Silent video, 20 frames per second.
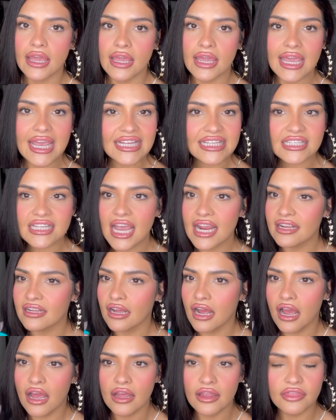It's like
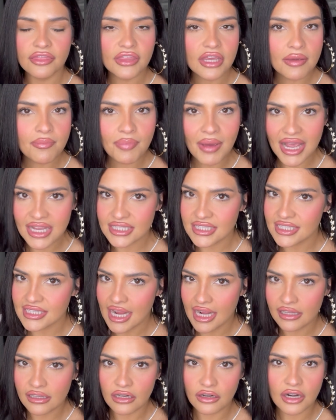the best
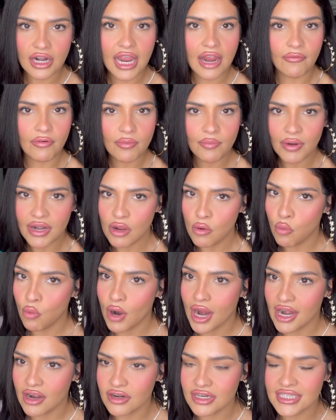seller. Everybody
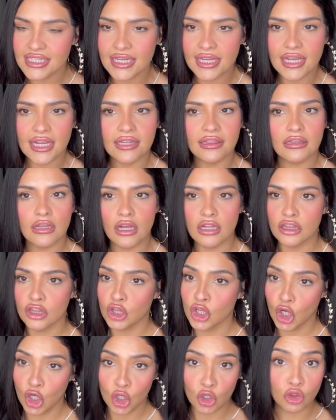wears it. The,
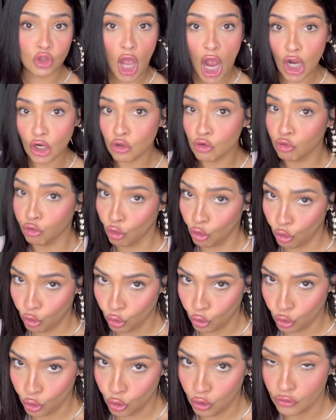the, the
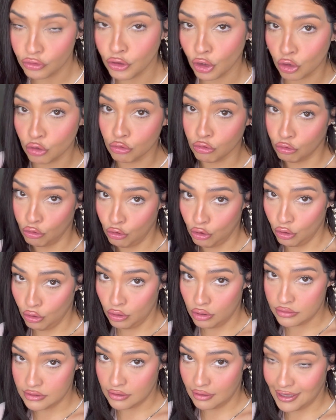girl, the
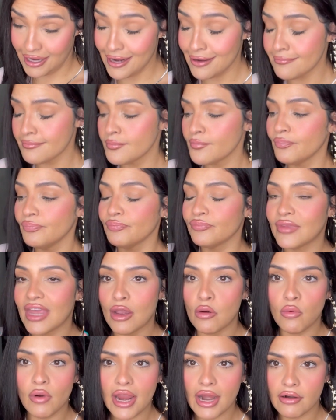girls, okay?
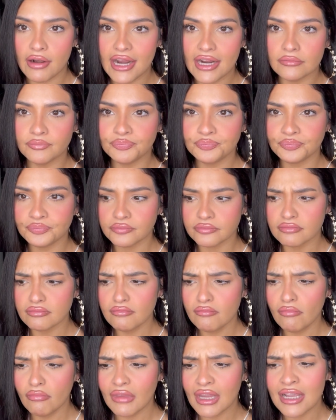They wear it.
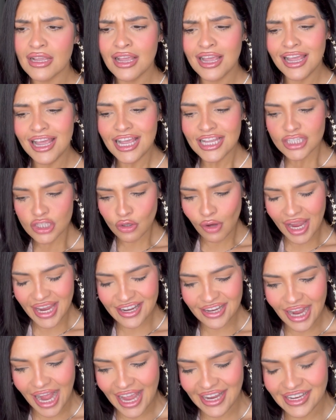So
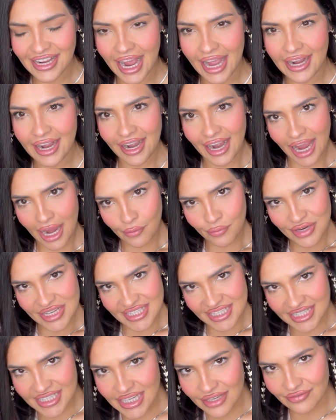I, I got it. I
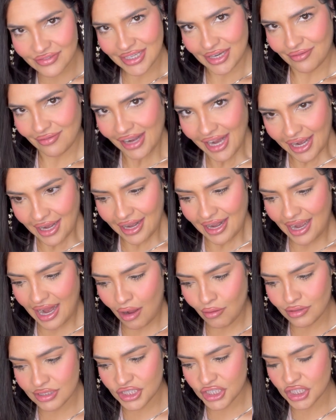received it, right? And
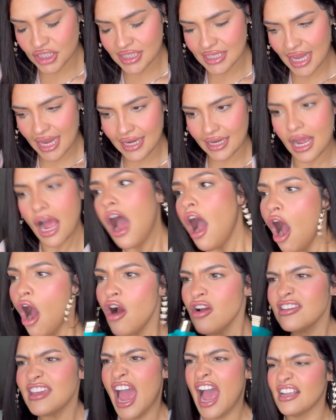I was just like,
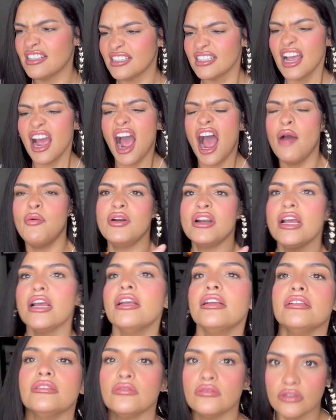oh, yes, I want
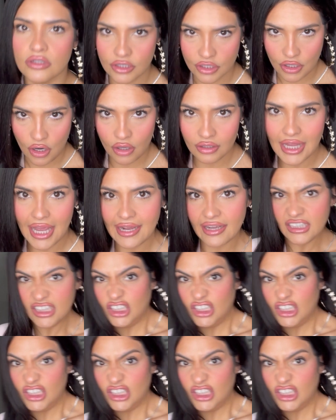to, you know, like,